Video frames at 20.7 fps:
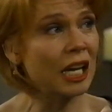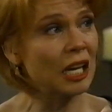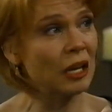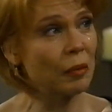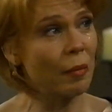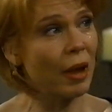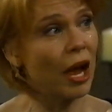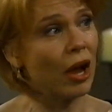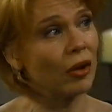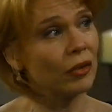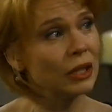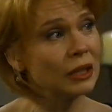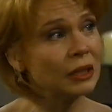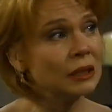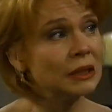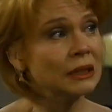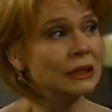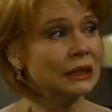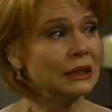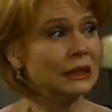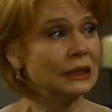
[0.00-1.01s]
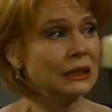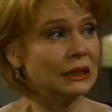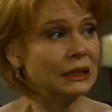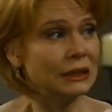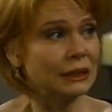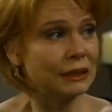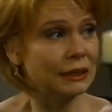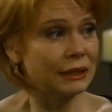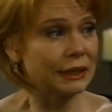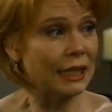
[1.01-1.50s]
about
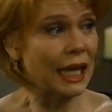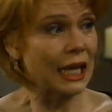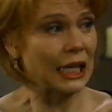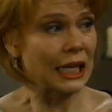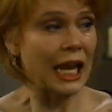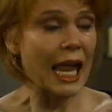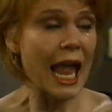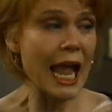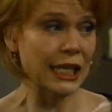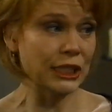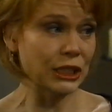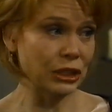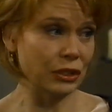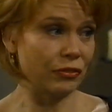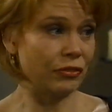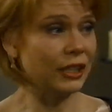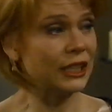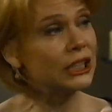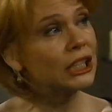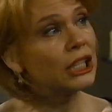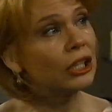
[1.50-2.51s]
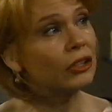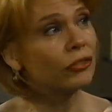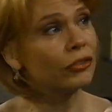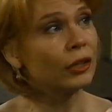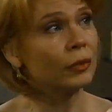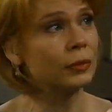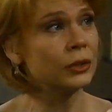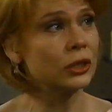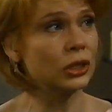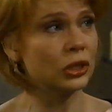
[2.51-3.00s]
that last visit
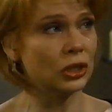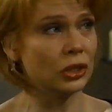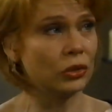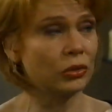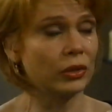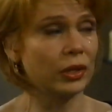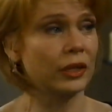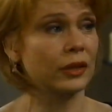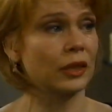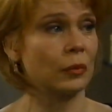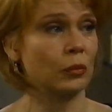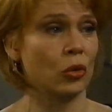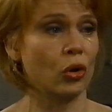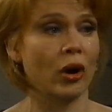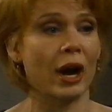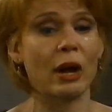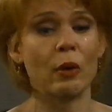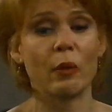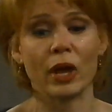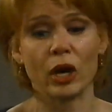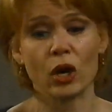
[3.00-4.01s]
from Stuart. The more I went